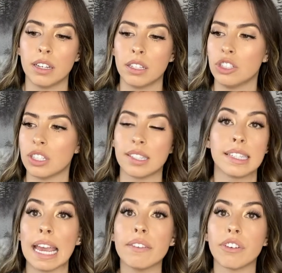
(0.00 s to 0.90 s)
just
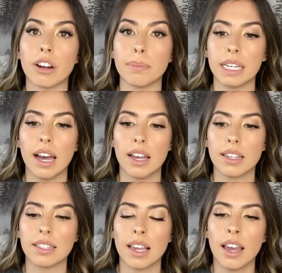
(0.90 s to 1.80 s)
savor,
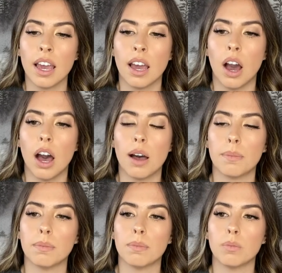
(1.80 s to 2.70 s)
because
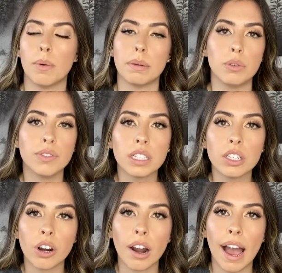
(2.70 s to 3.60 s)
when we moved into
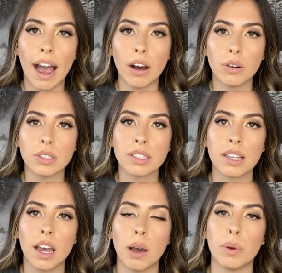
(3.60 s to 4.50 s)
our house,
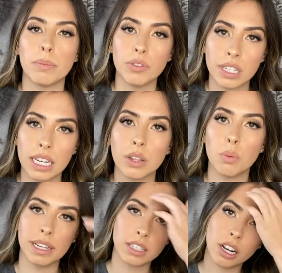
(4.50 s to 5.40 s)
we moved in the
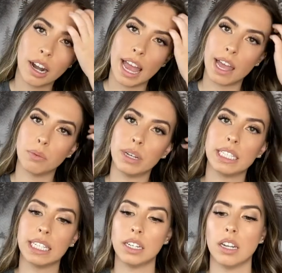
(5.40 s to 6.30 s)
winter and we
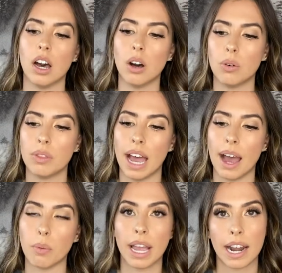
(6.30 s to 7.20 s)
didn't know
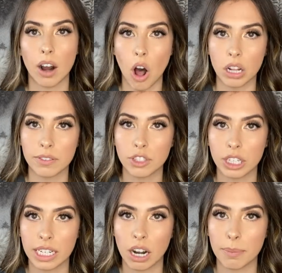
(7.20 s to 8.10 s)
that we had an olive tree
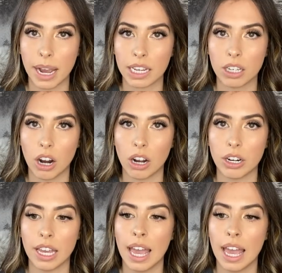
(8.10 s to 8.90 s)
in our backyard.